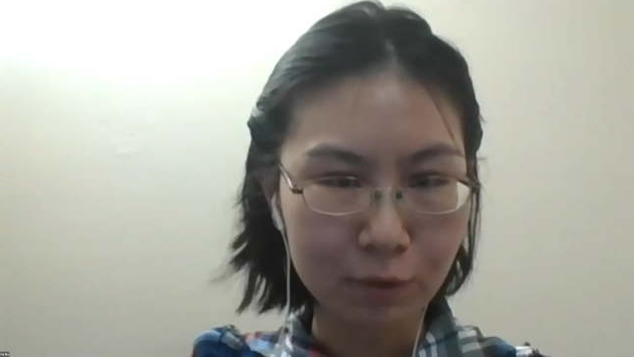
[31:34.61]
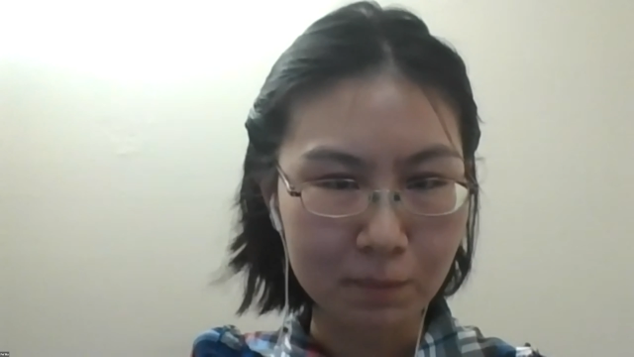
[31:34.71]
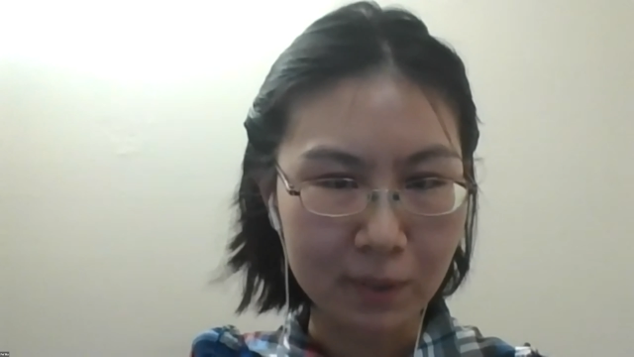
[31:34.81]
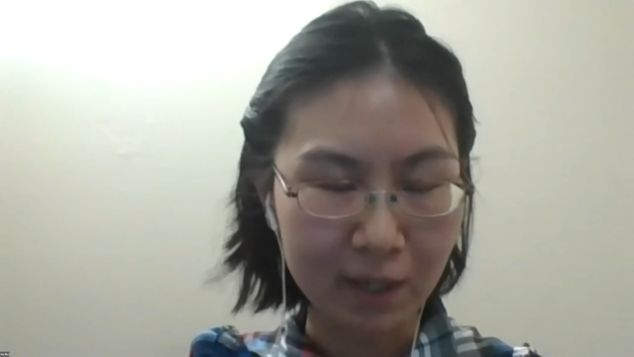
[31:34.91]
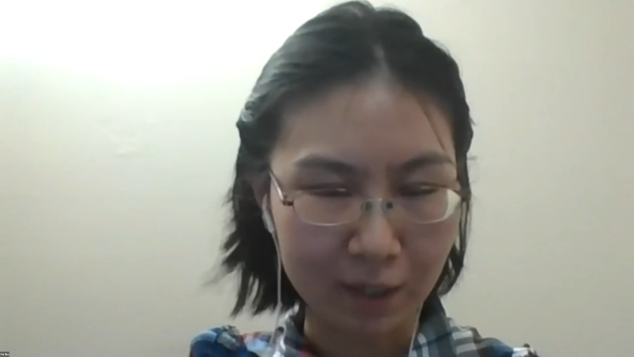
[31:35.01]
we
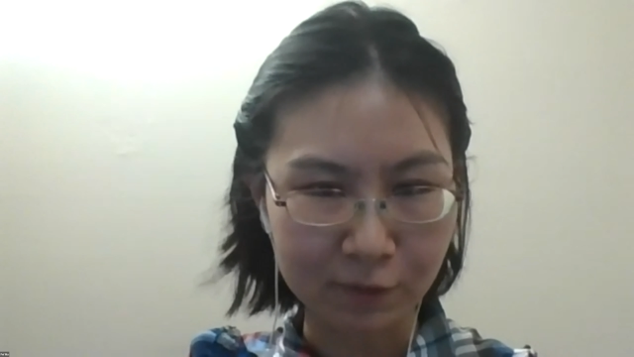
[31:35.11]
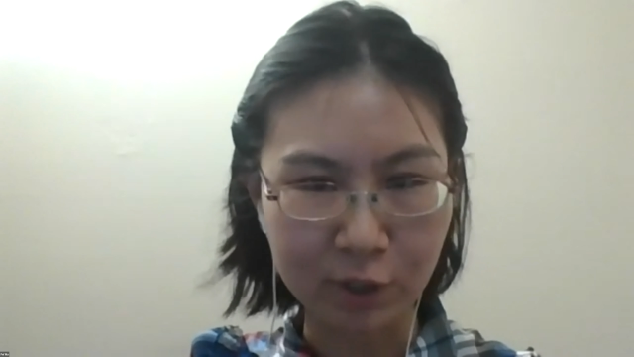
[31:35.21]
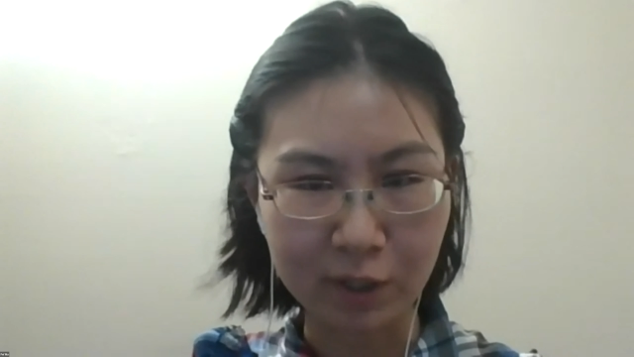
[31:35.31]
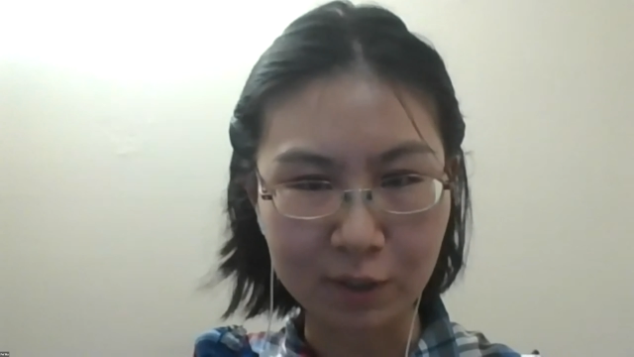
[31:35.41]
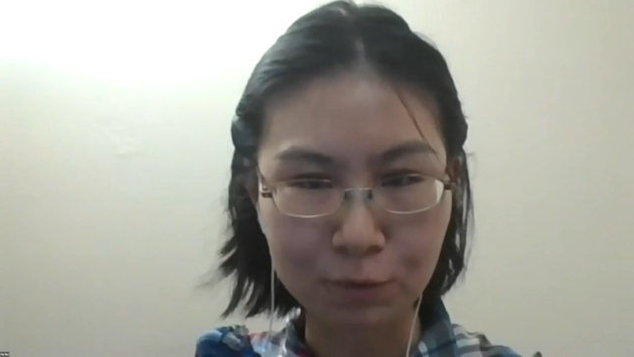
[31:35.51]
may have the
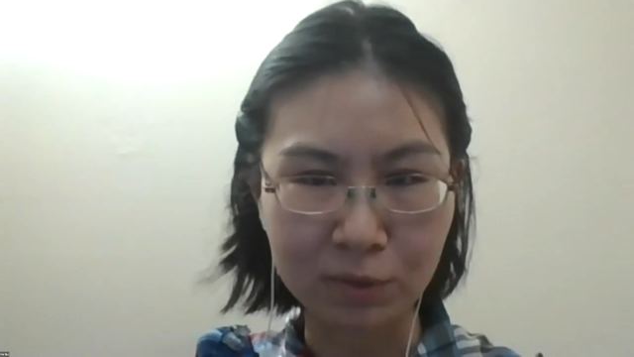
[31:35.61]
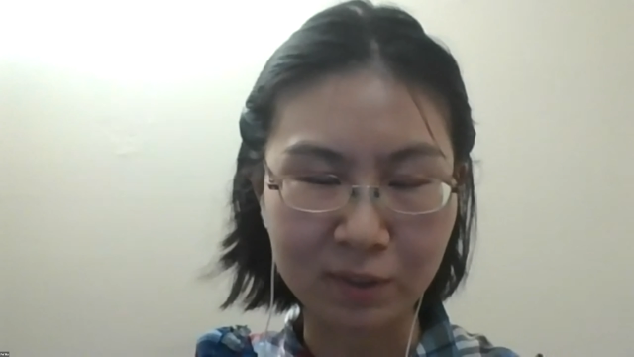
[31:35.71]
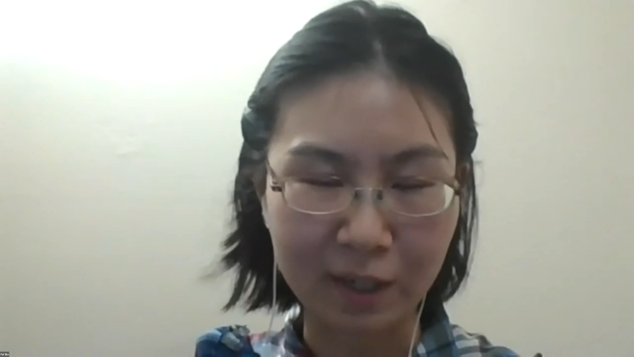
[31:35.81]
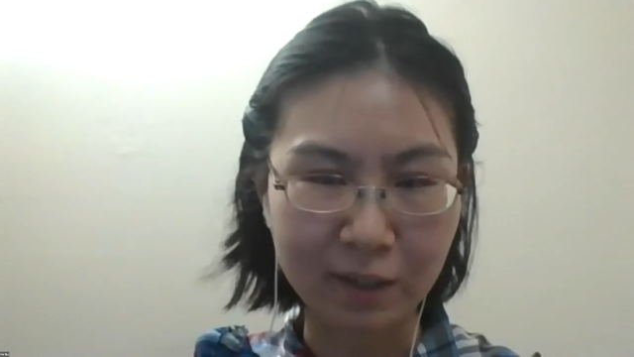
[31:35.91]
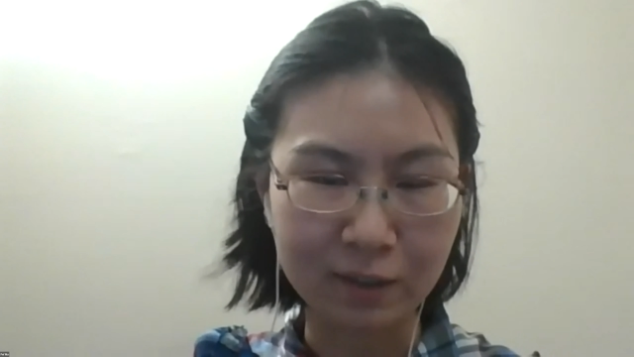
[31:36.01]
chance to
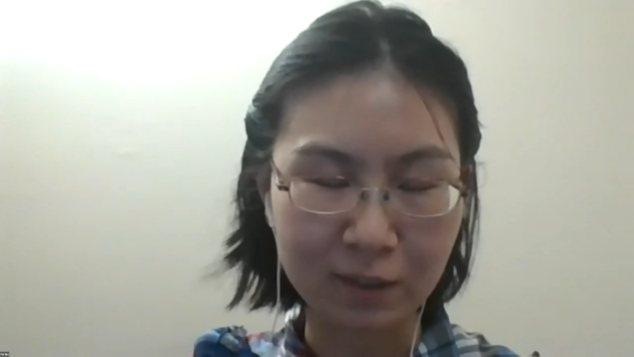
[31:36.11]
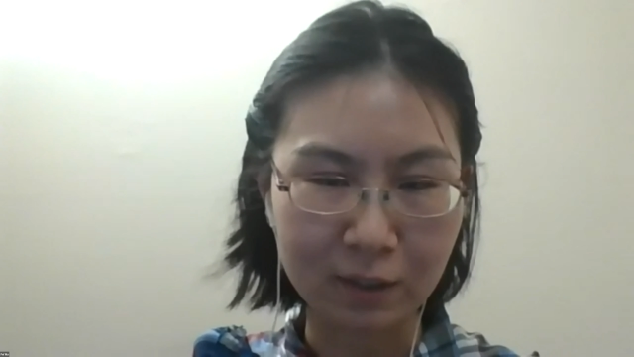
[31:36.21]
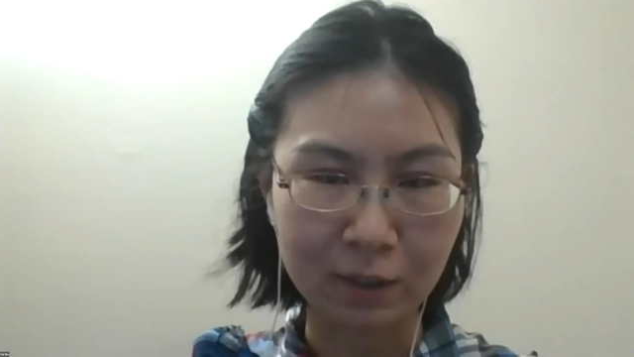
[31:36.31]
start the